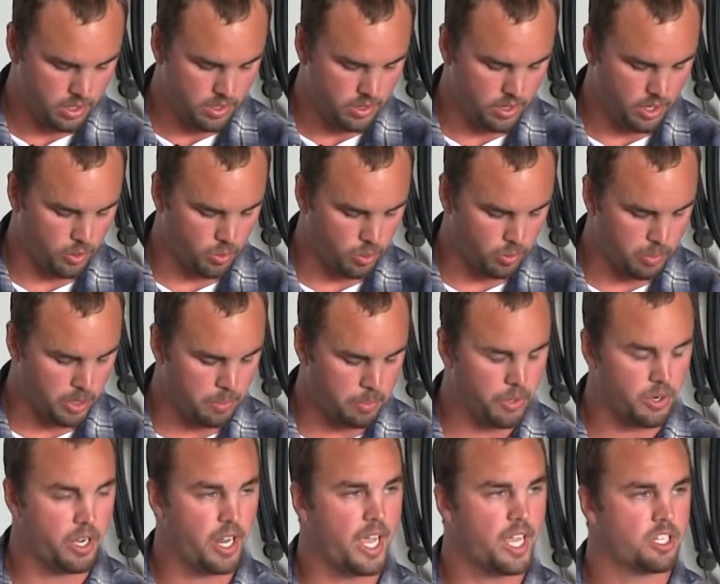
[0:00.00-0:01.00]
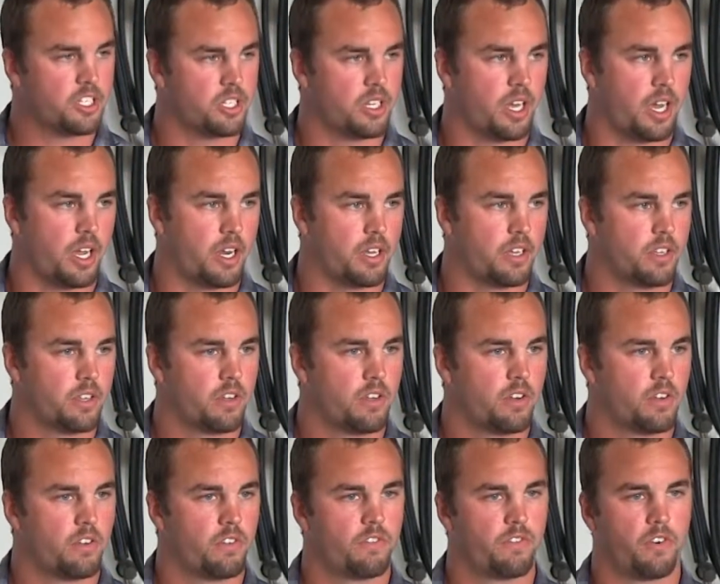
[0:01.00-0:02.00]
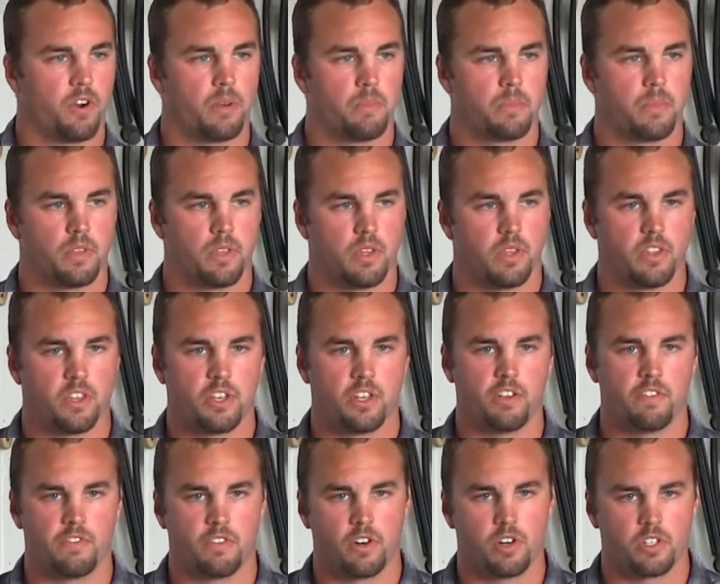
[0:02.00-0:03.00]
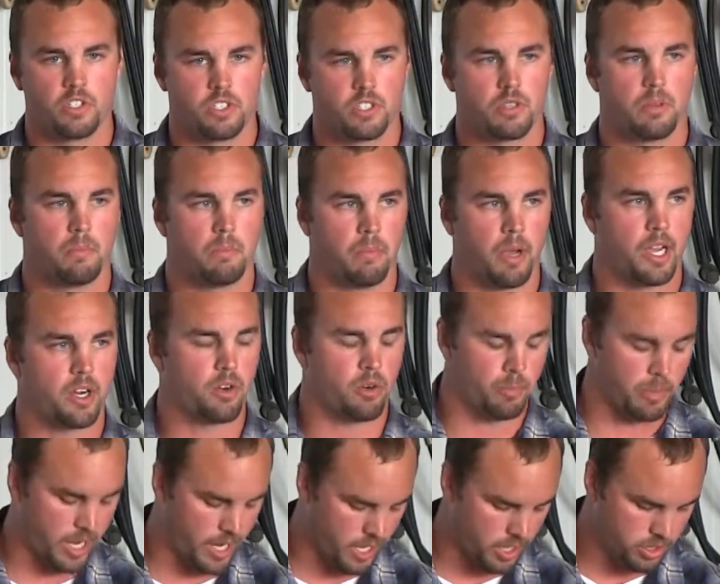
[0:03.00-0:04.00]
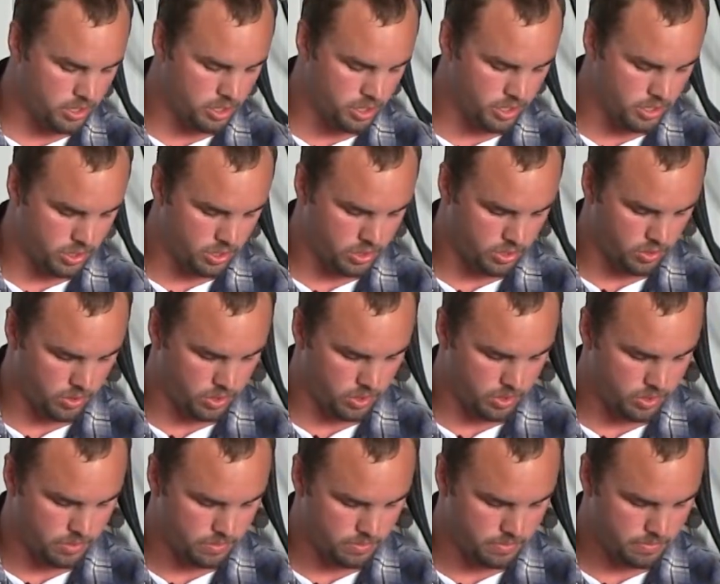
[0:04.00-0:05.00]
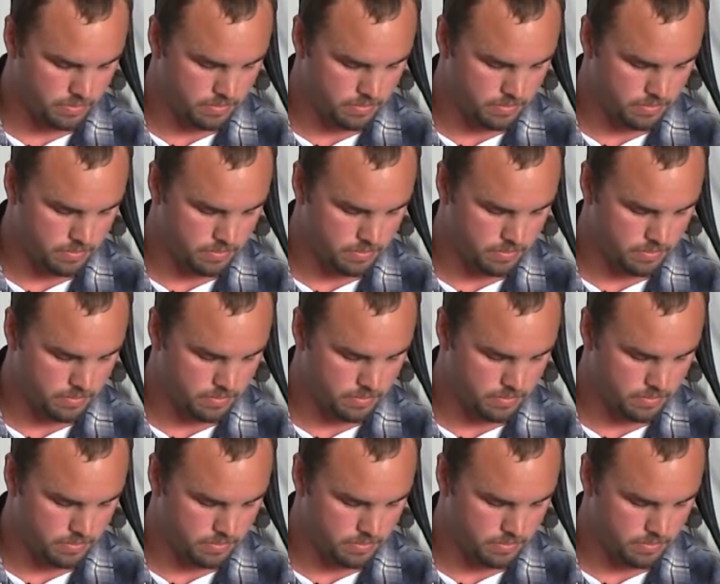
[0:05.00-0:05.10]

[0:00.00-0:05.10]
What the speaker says: there will be predation on it from the diverse microbiology in the soil.